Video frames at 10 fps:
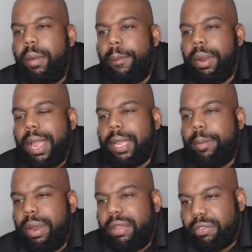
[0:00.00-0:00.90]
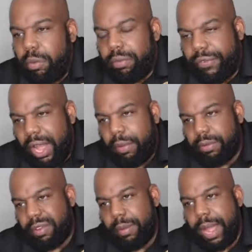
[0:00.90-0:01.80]
Black and Blessed 215.
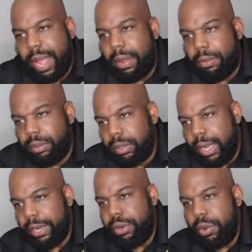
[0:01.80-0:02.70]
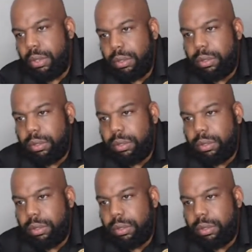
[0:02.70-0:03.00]
What's up, Al? How you doing?